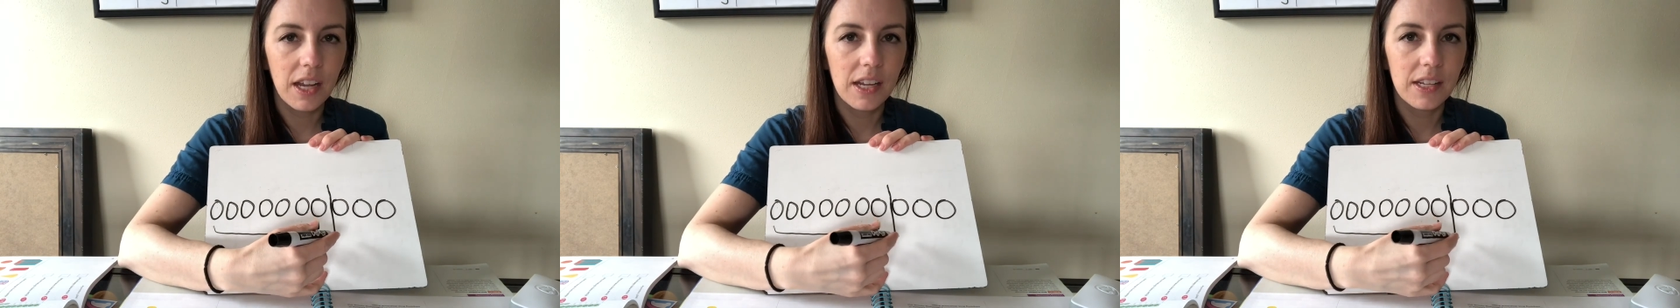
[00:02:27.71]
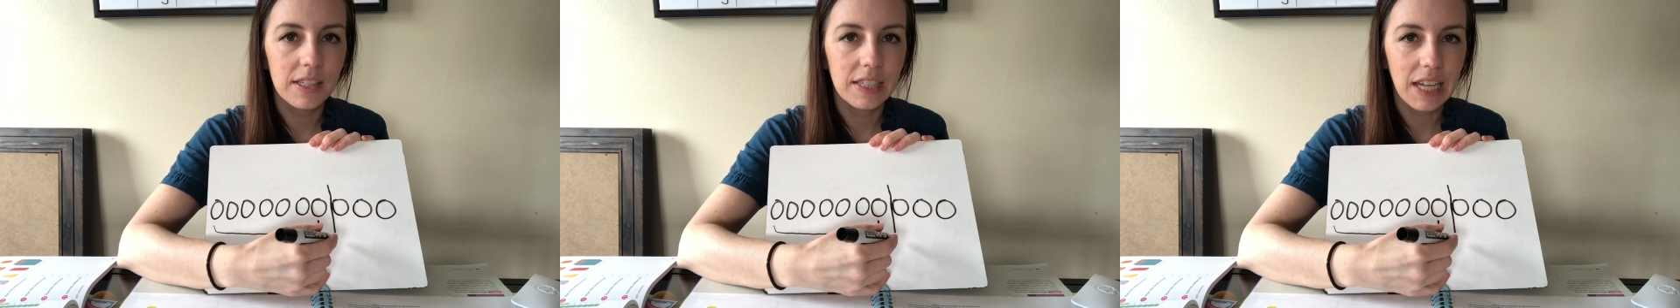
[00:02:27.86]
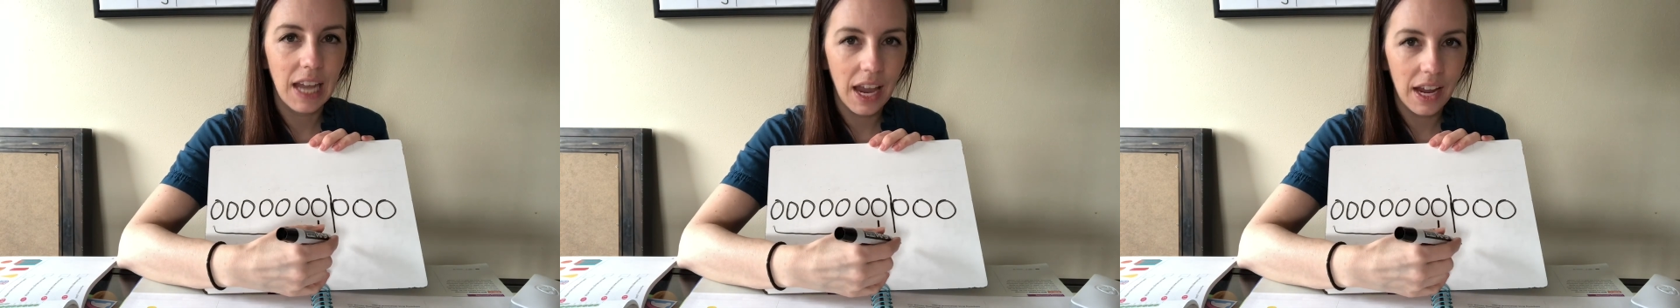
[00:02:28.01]

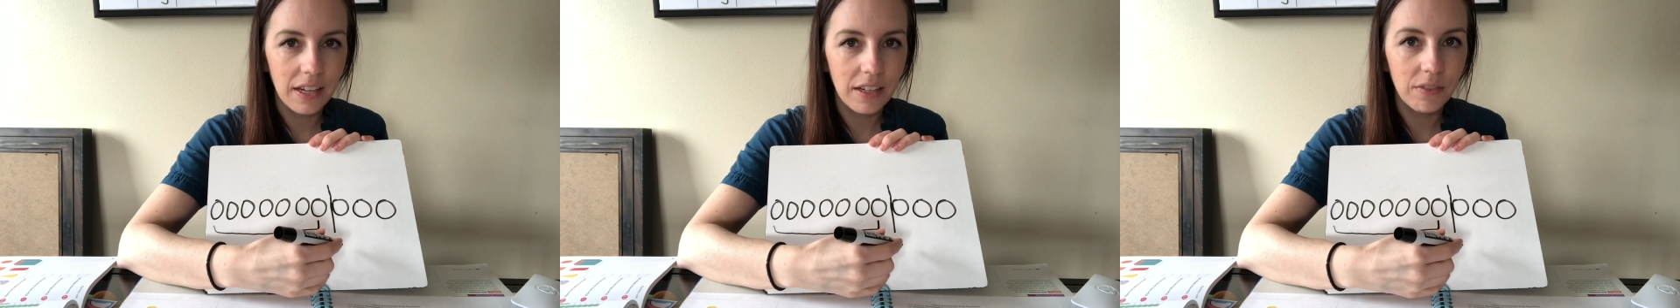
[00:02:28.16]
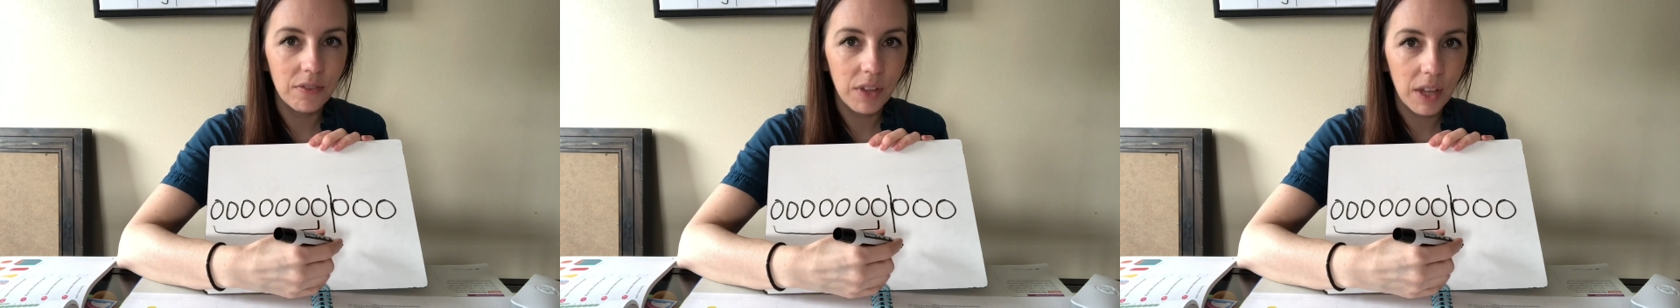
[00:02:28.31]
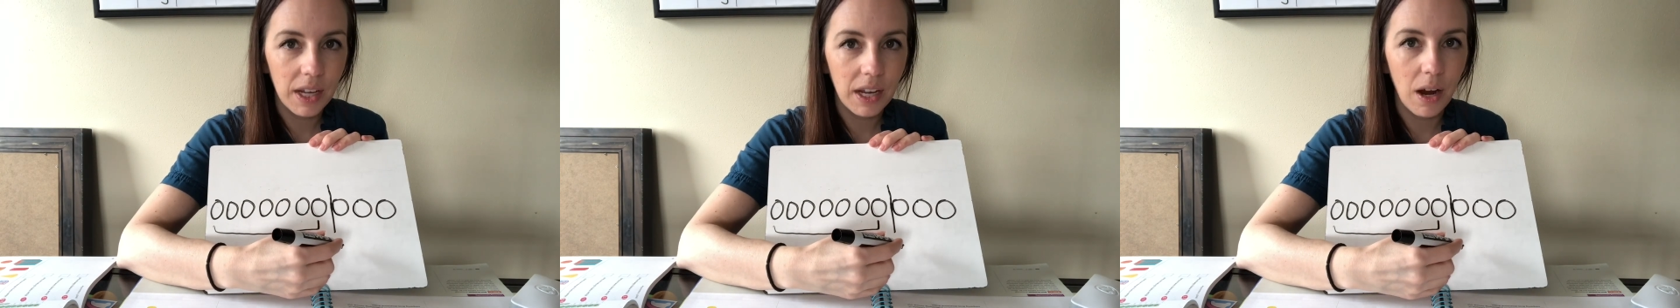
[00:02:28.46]
is kind
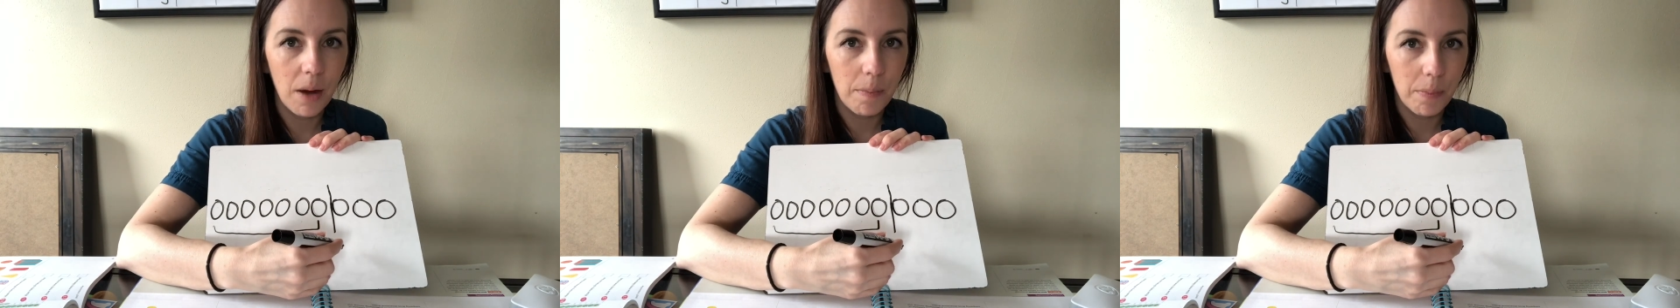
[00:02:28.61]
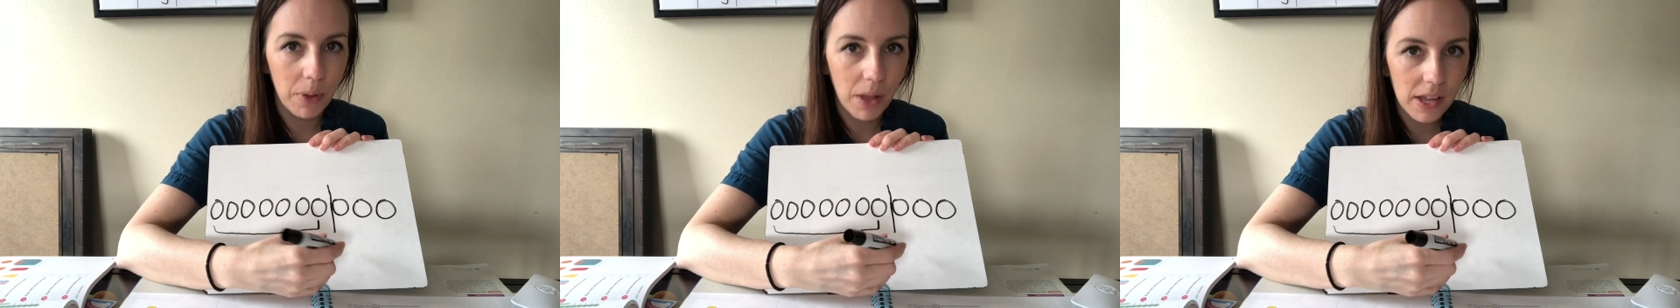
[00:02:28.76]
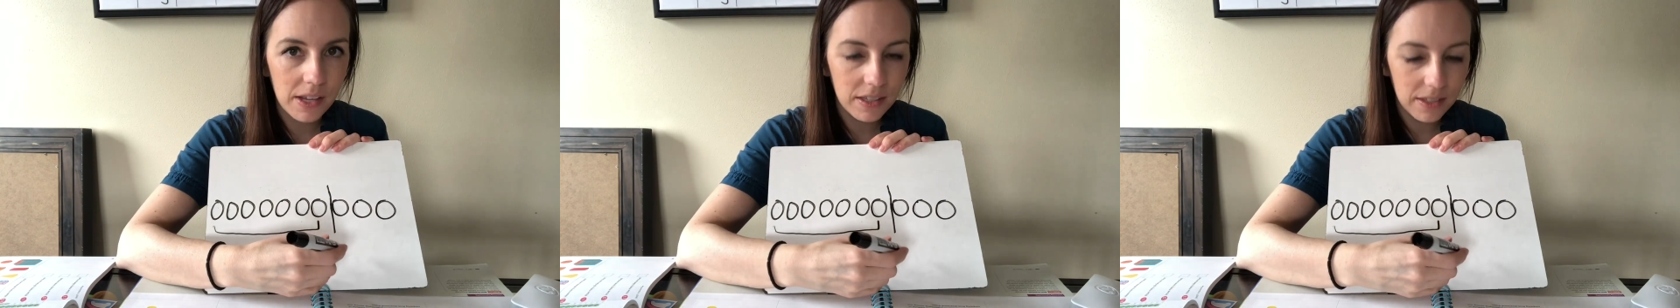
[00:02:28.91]
of like our
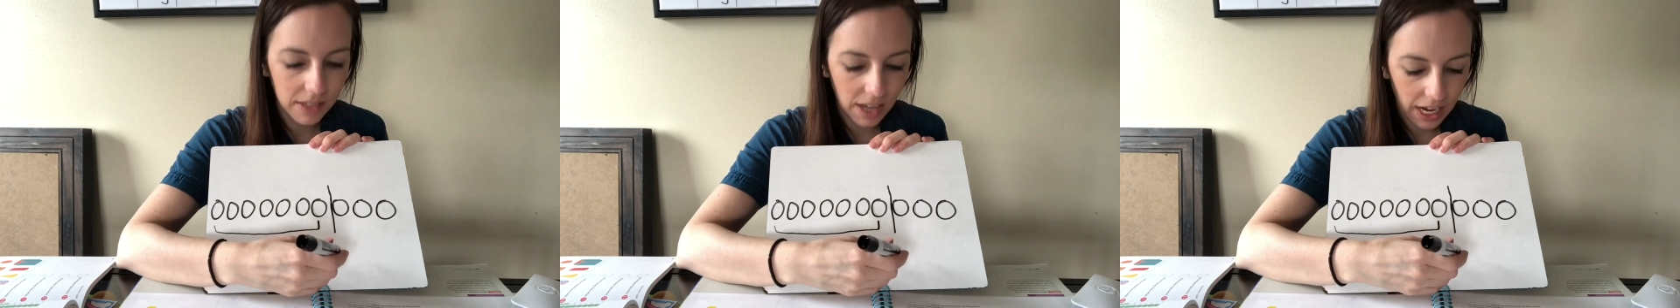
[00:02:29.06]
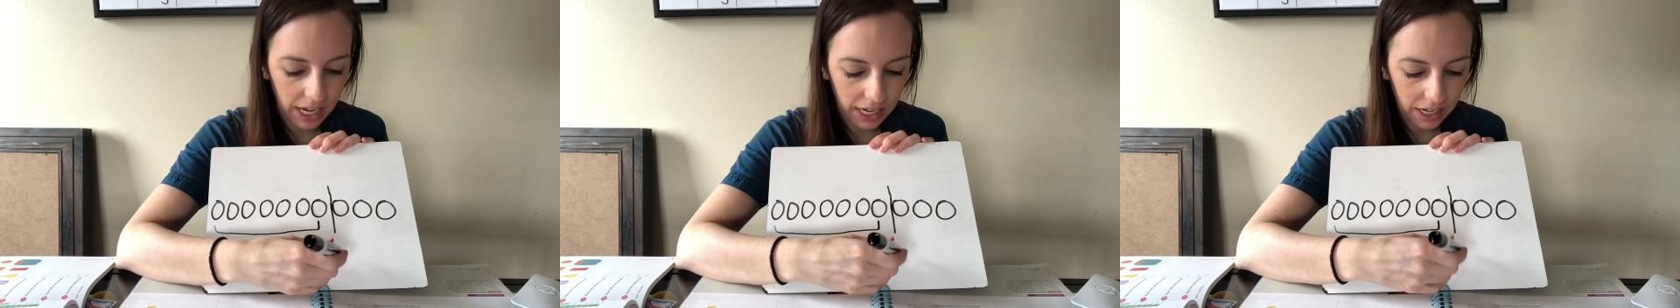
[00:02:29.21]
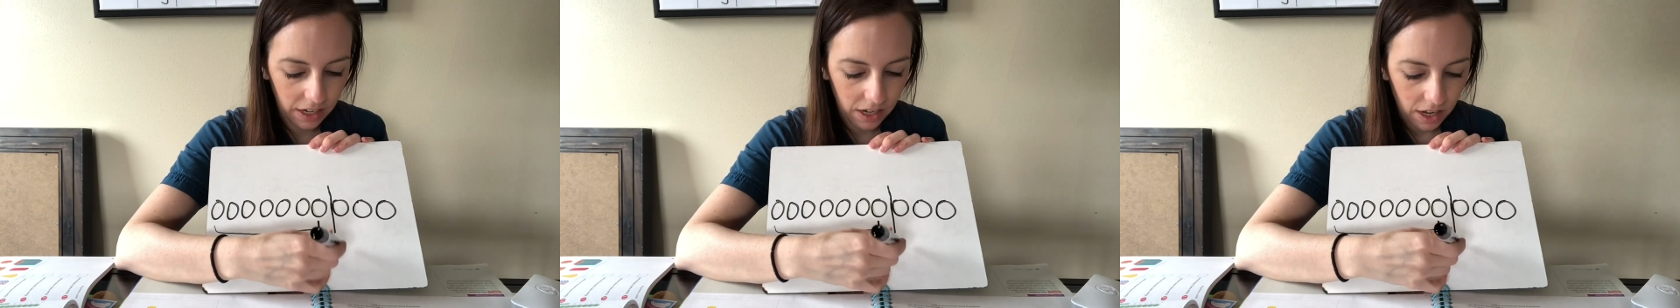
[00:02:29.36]
plus
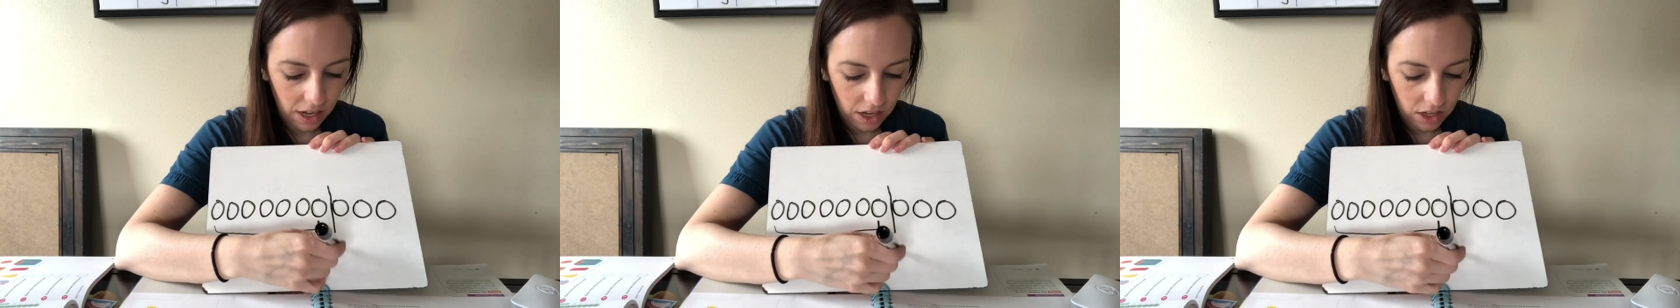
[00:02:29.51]
sign.